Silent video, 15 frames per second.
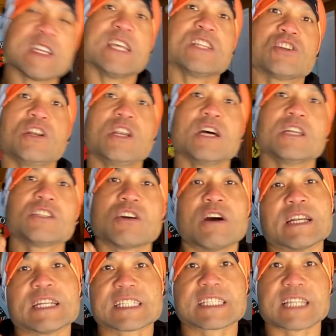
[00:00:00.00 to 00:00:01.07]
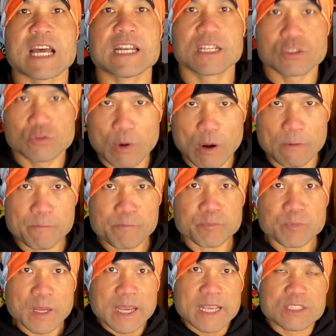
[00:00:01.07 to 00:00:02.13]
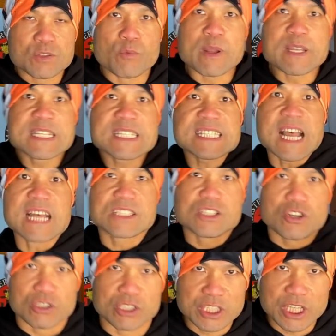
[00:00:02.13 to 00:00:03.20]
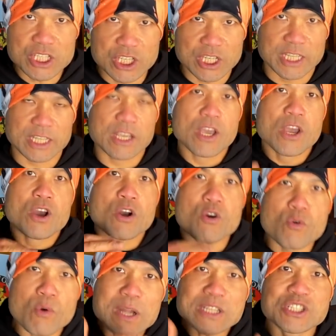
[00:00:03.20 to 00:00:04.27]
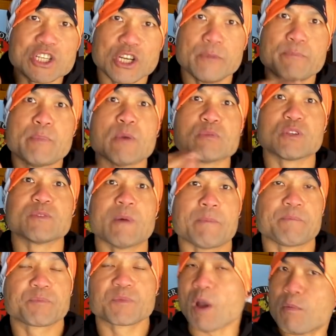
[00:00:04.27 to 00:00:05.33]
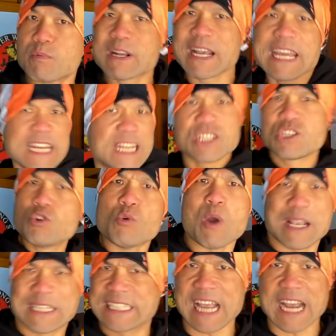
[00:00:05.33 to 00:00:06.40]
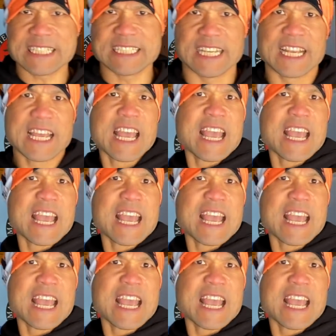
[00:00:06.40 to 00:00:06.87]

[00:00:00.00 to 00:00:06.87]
you need to learn to understand as well is when you start the conditioning, gradually build them up. Don't get it too exciting